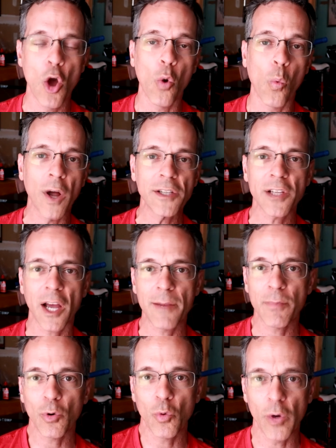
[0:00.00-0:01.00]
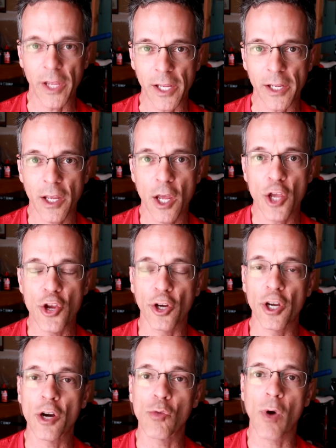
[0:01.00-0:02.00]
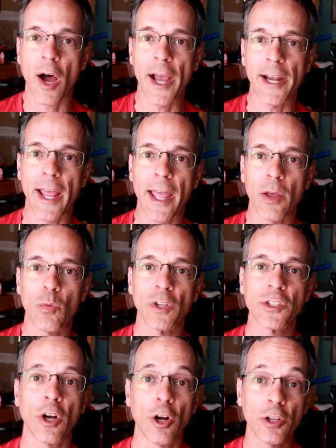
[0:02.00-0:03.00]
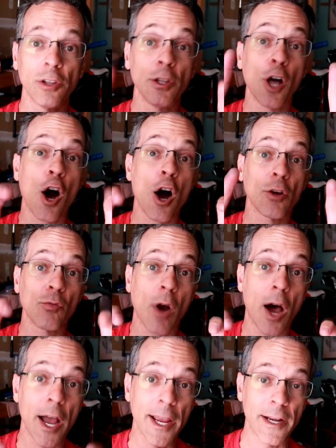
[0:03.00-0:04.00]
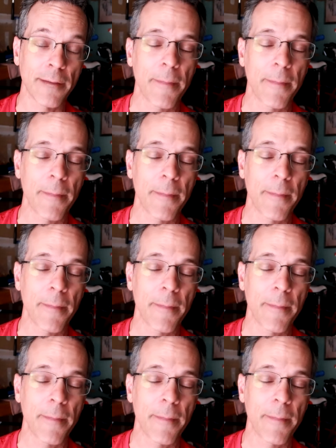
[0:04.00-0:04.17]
1 time per week you're going to ride a what's called long ride.